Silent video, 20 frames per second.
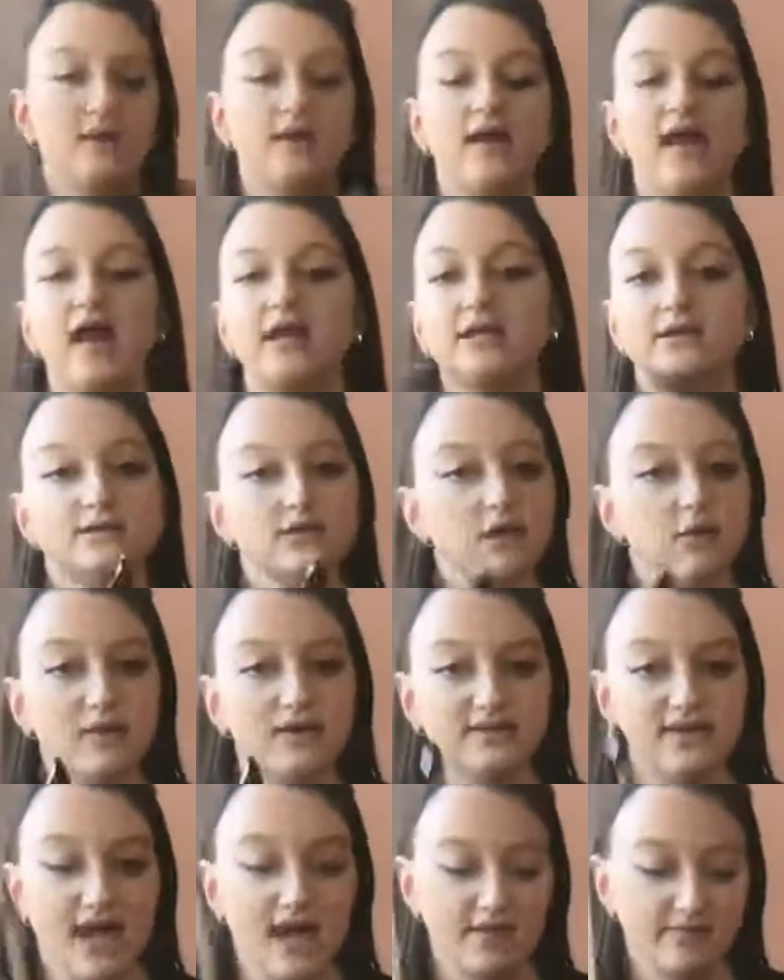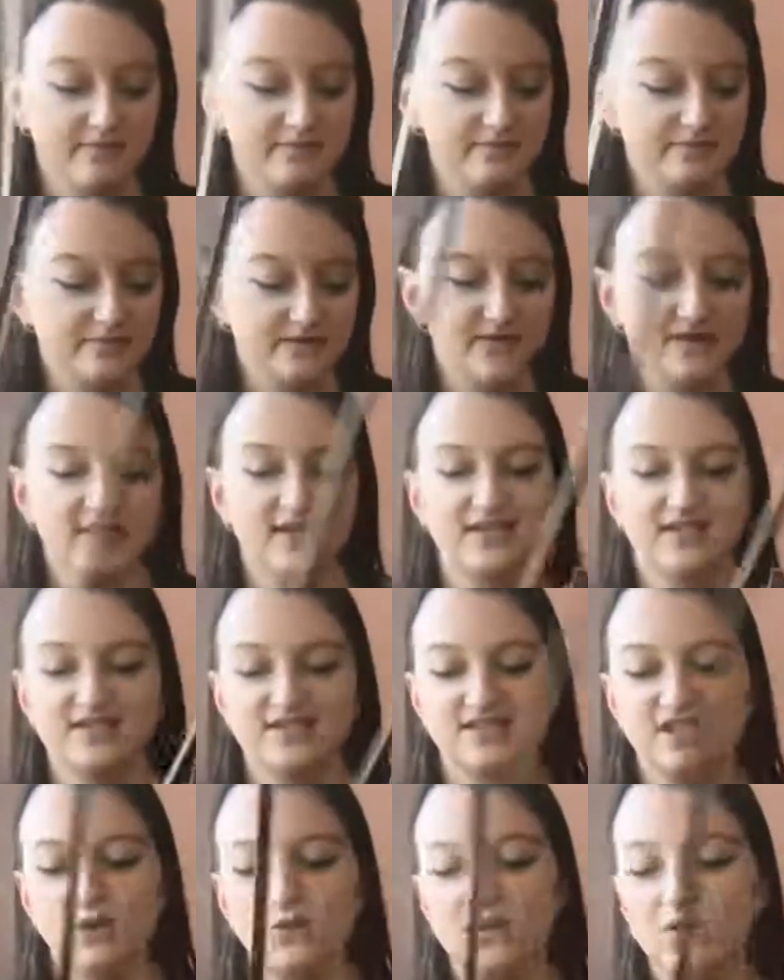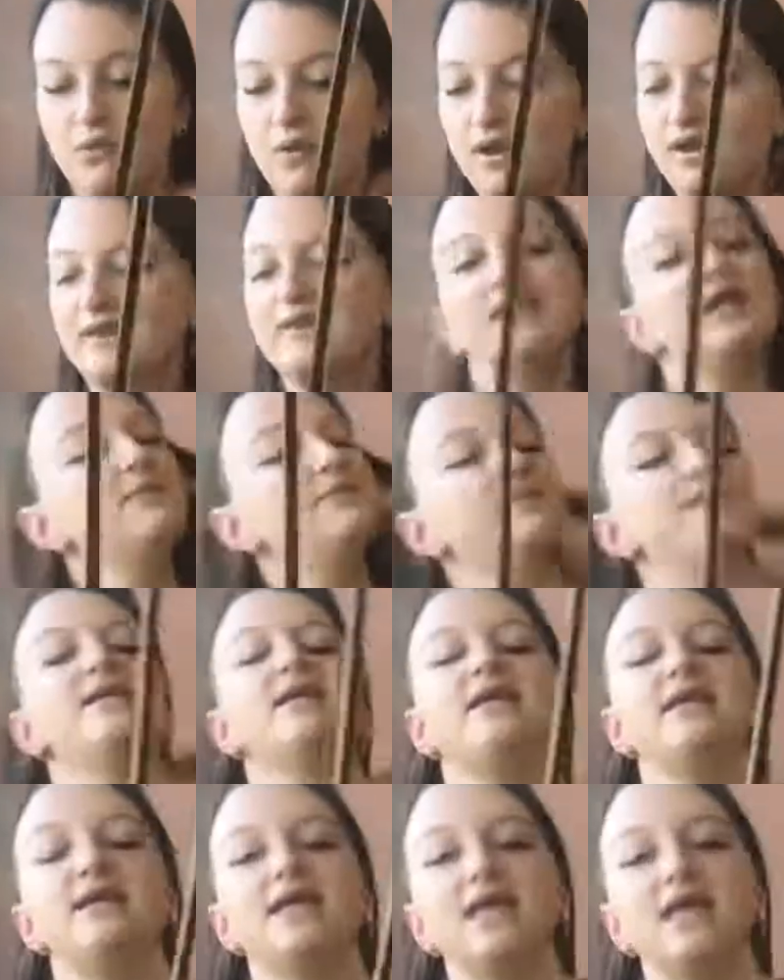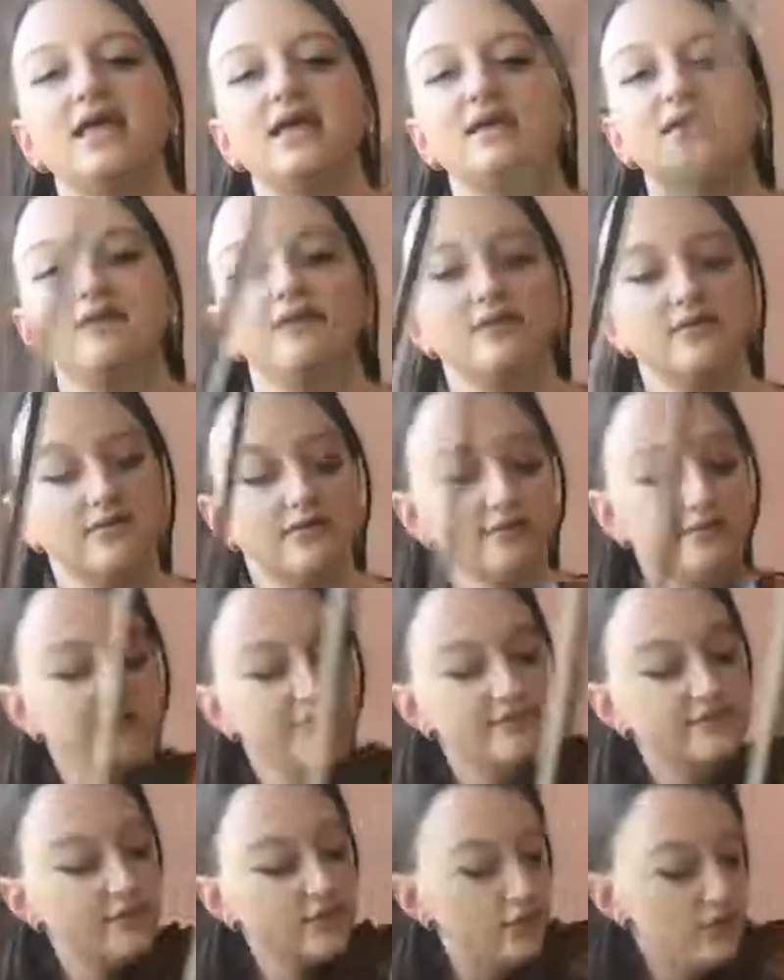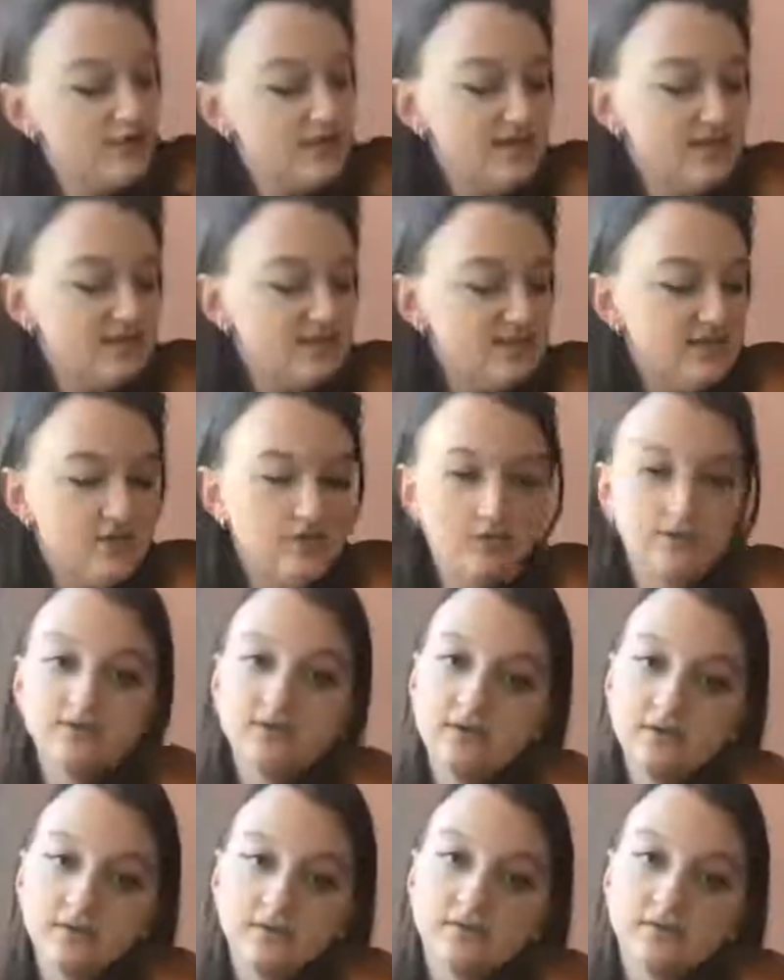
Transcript: And you don't want that. So we want to keep it in the green zone.